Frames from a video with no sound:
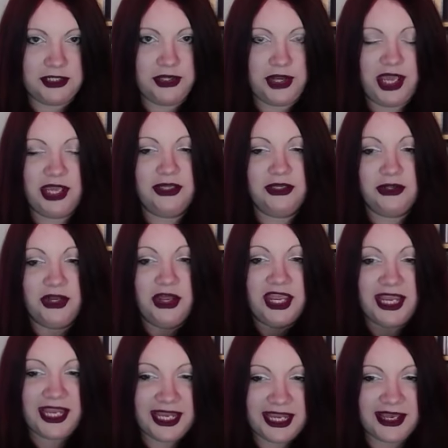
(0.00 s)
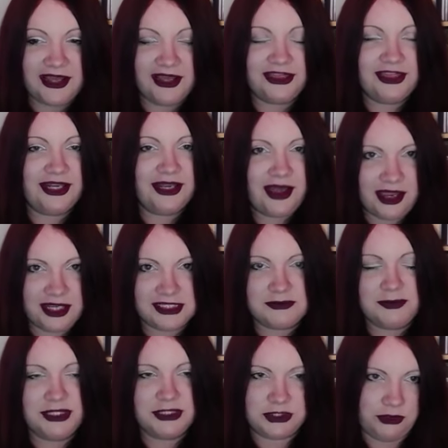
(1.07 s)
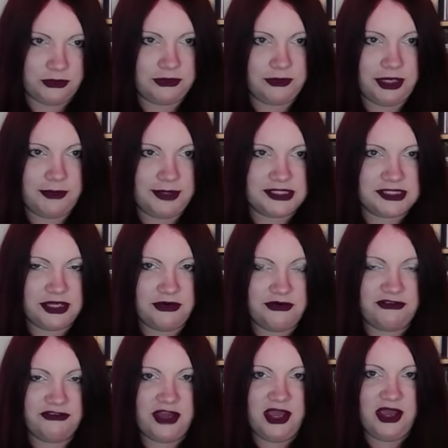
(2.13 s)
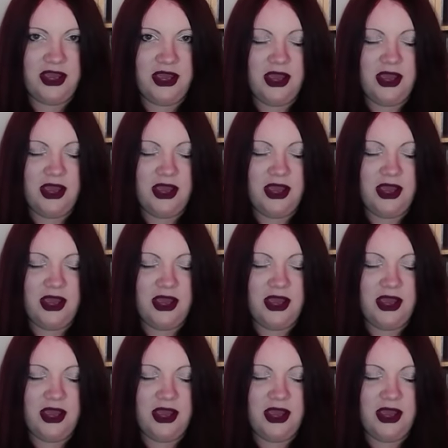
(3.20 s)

middle of the night and could hear the lies being told about myself.